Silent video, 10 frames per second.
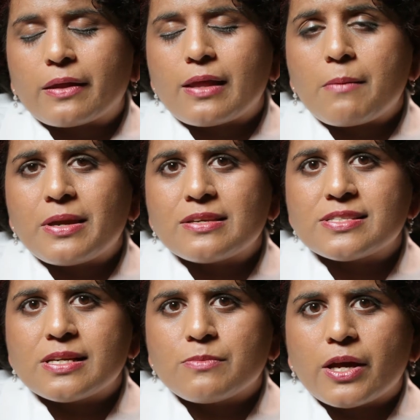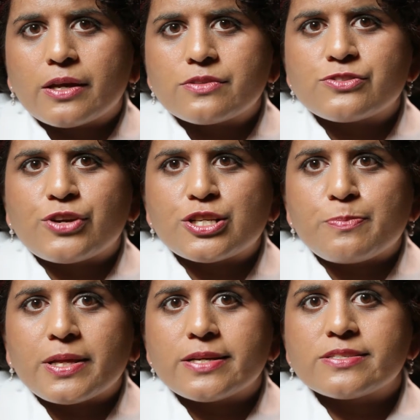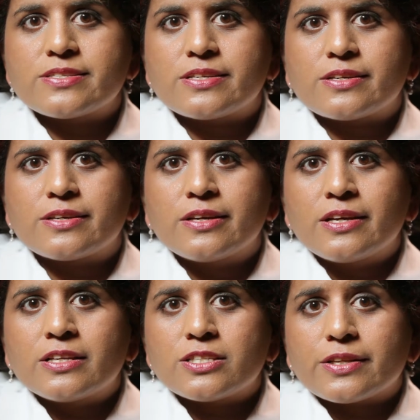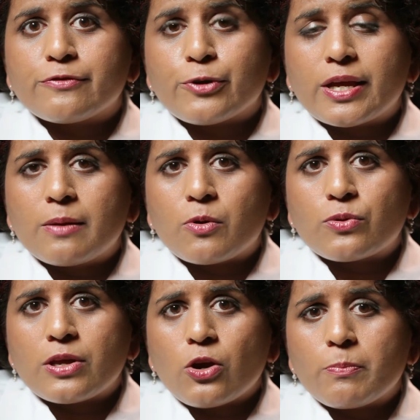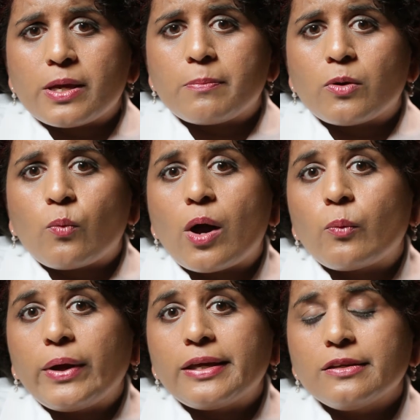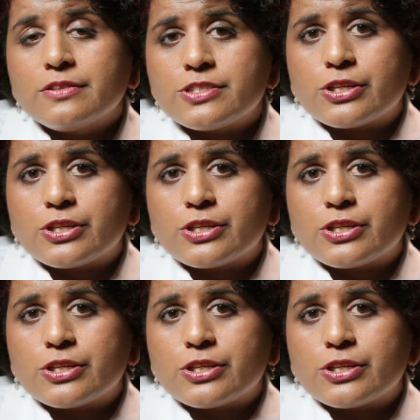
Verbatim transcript: And that may seem like a strange place to deliver chemotherapy, but what we can